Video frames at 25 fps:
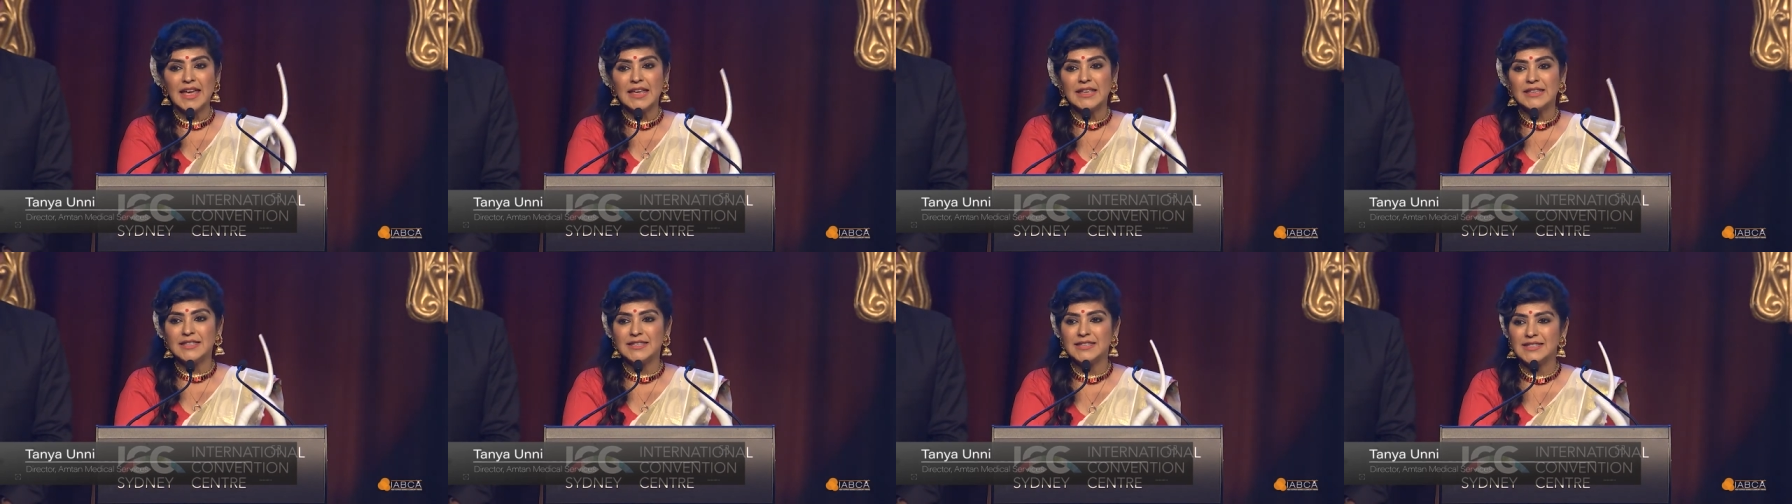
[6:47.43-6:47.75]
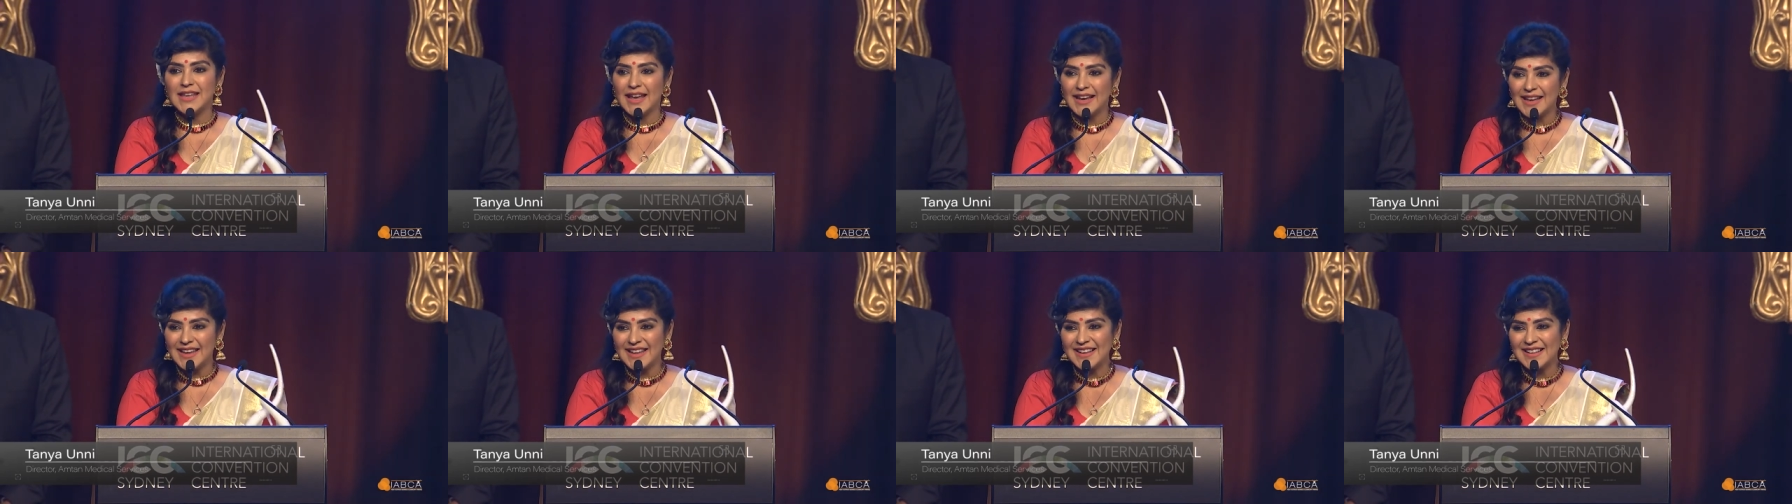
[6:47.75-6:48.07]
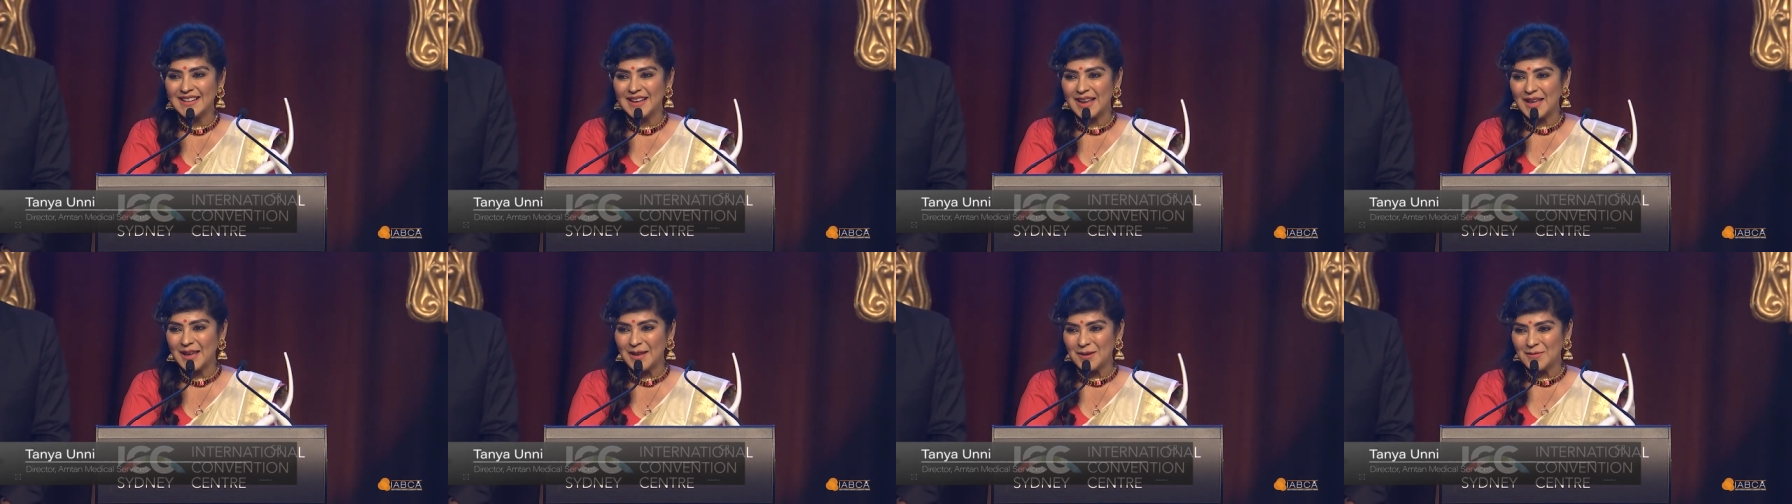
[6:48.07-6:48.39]

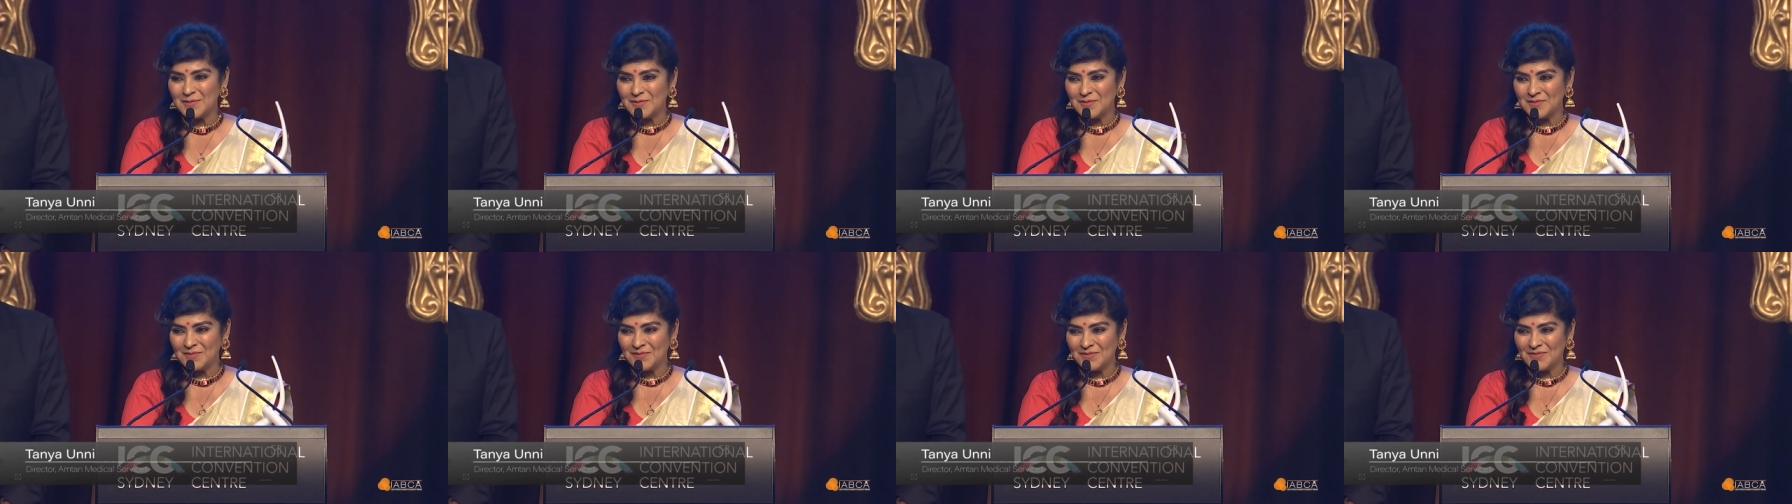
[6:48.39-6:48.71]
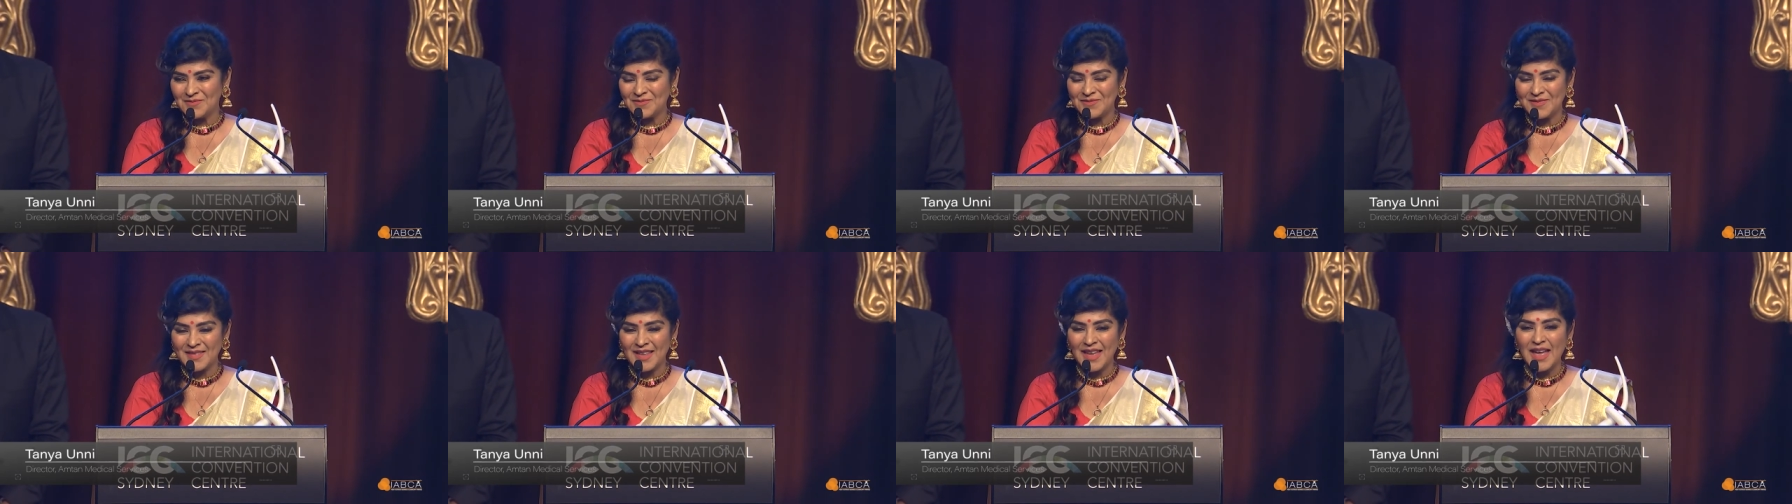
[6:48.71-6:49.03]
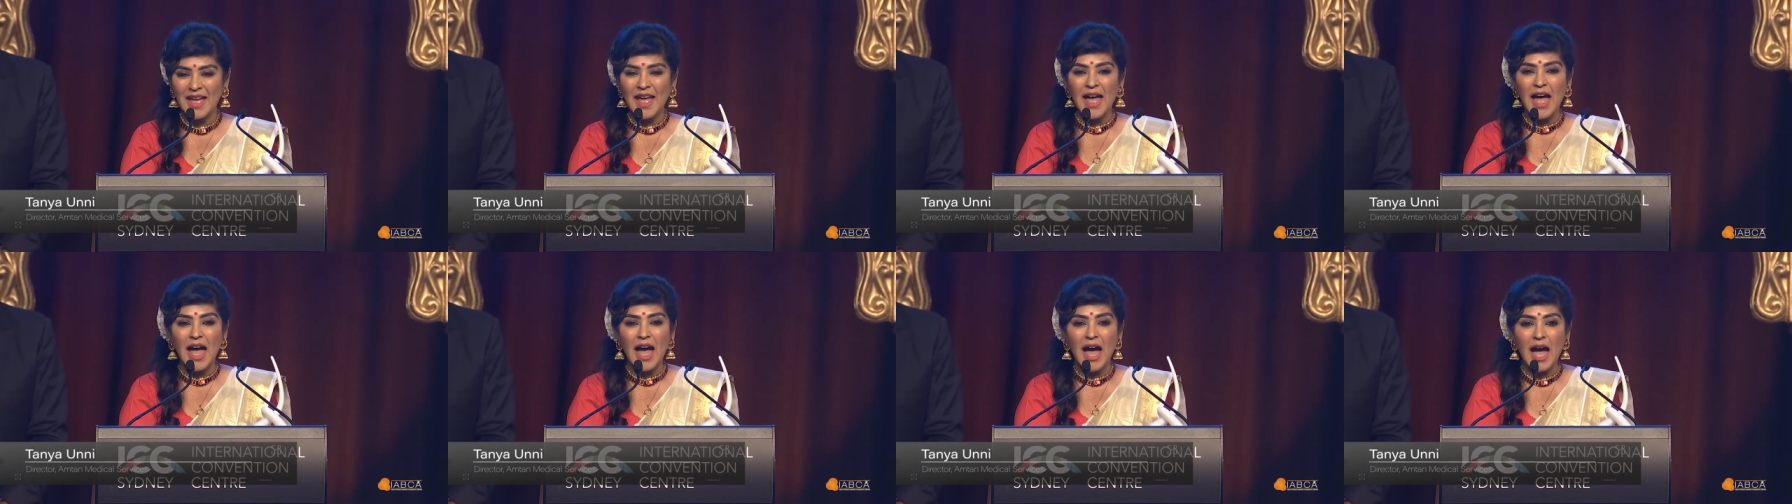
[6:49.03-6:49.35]
Secondly,
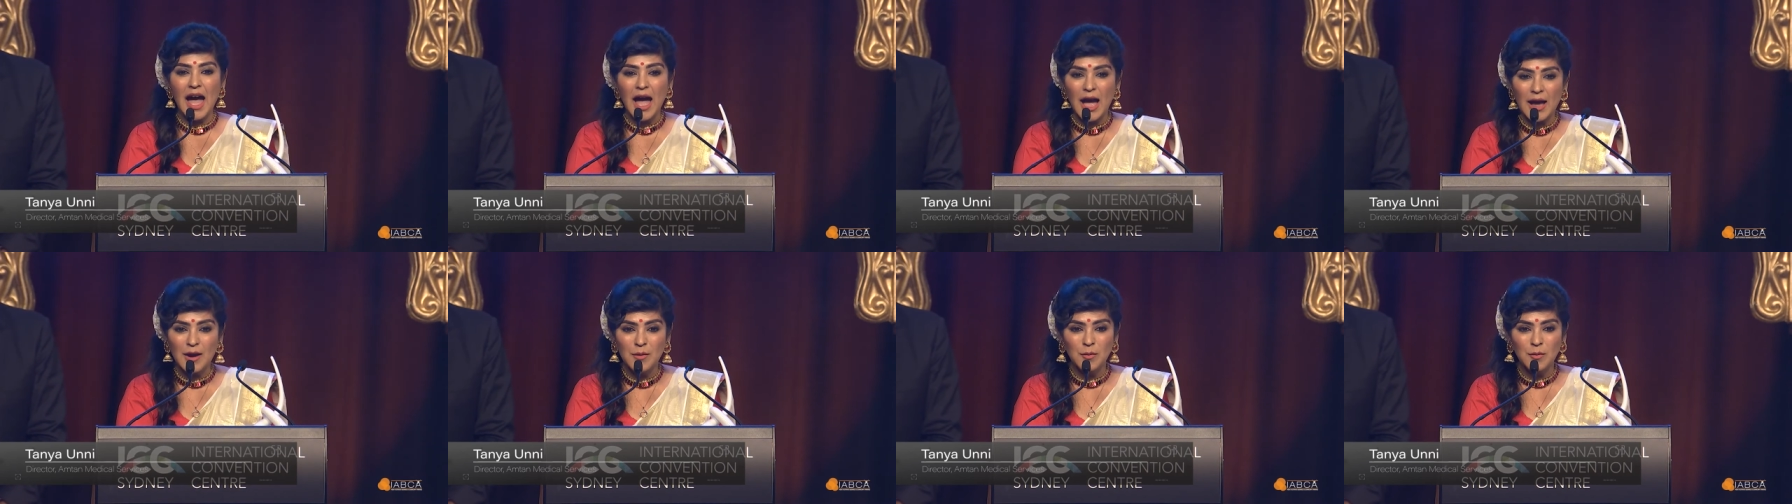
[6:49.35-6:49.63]
I